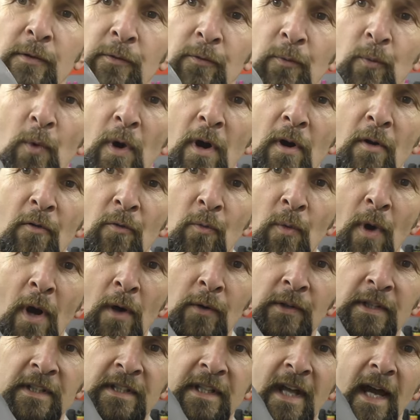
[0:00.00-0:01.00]
you, where I've
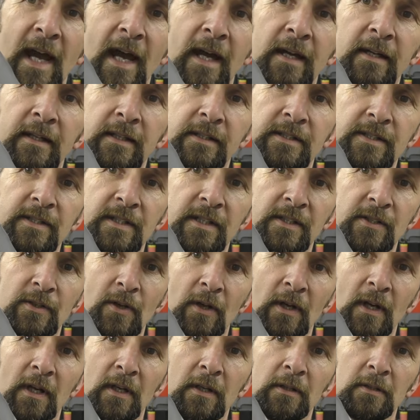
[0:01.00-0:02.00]
welded that, it's, it's
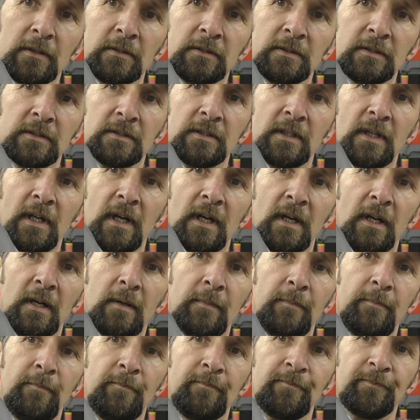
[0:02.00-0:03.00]
got a little,
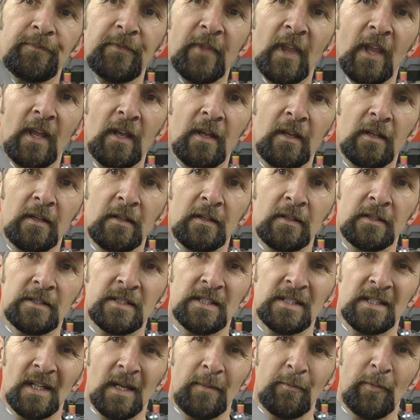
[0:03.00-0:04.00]
um,
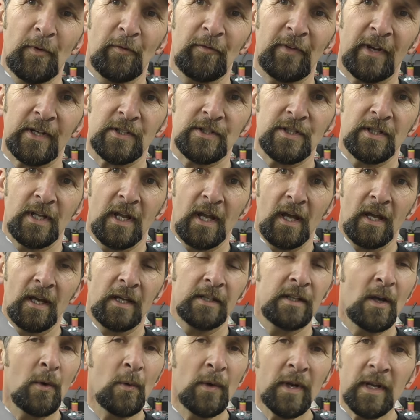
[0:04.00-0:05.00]
just an imperfection there.
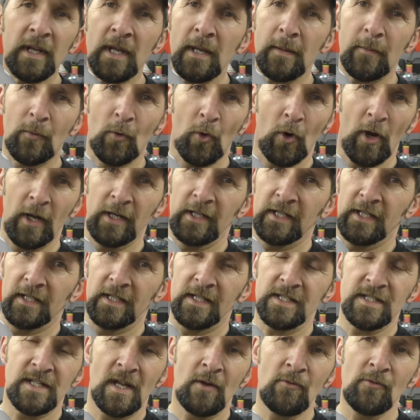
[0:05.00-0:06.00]
And I don't want to keep grinding,
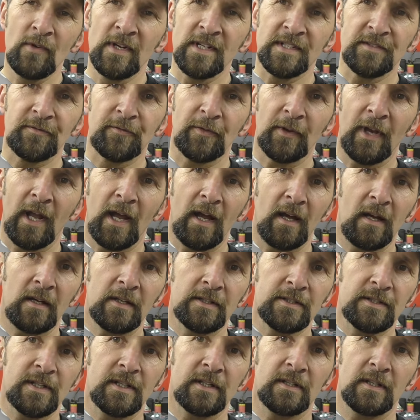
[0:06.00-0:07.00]
there's no reason for that.
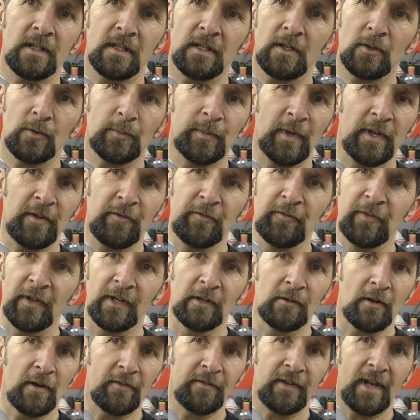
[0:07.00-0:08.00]
A little bit of
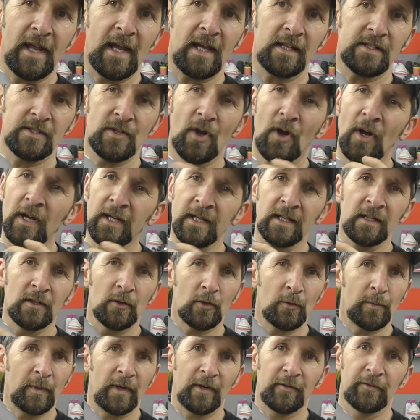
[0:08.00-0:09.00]
filler over that, tiny
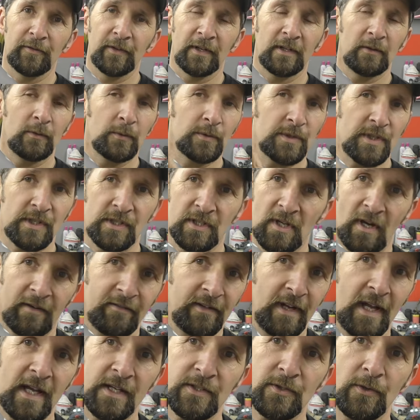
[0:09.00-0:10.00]
little bit of filler will just
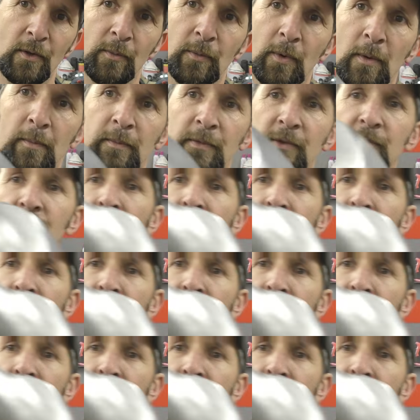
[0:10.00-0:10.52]
cover that, it's not a problem